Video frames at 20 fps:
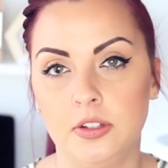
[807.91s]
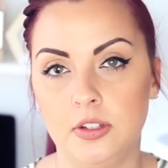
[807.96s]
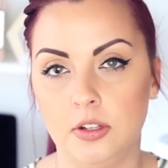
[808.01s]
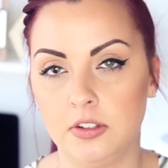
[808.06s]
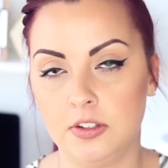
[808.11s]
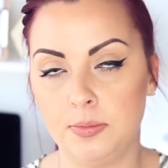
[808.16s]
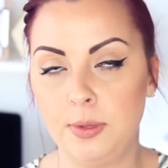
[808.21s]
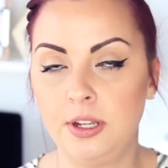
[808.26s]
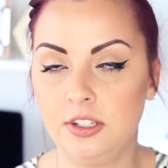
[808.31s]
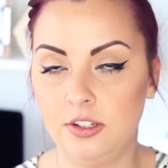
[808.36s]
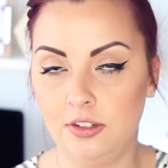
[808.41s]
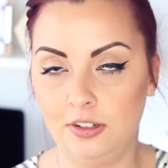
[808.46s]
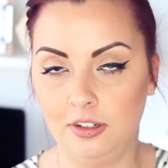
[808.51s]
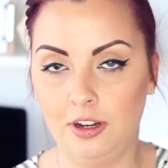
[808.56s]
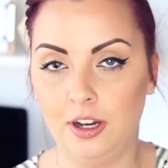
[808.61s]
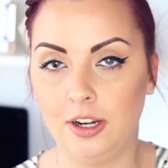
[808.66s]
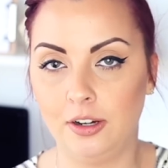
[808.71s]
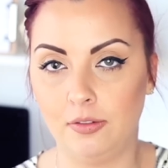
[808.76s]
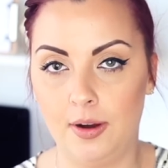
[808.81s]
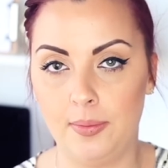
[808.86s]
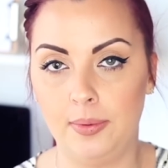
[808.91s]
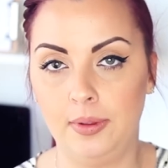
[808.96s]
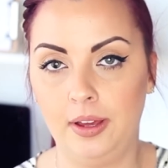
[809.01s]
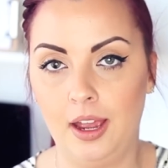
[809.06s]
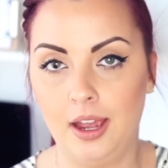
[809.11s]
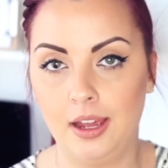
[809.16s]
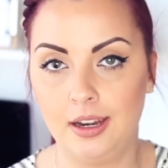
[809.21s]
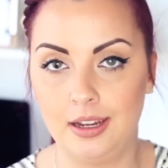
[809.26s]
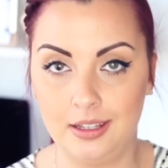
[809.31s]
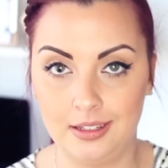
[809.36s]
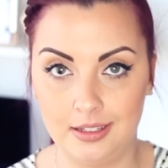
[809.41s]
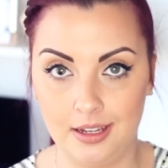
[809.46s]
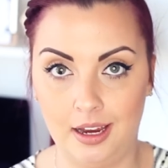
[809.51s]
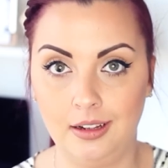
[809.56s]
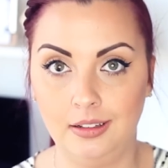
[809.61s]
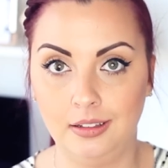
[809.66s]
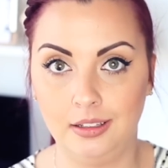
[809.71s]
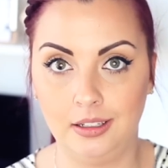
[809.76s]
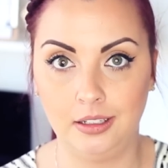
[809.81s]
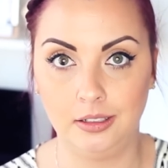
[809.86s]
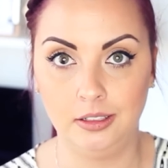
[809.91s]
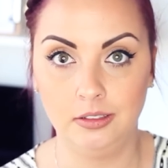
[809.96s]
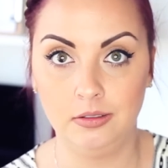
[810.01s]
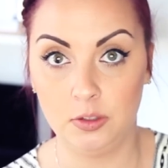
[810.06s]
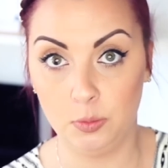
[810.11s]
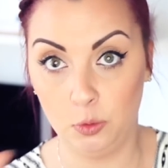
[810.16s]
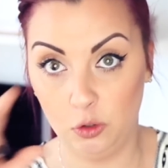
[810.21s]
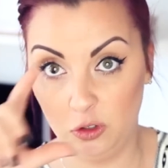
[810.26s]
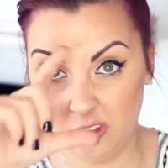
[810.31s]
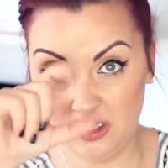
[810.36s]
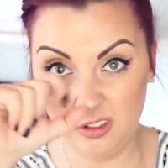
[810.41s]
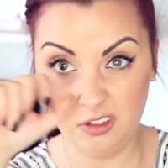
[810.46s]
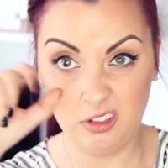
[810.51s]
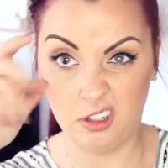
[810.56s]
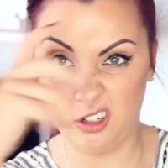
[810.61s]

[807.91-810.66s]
So it's meant to kind of replicate exactly S'mores,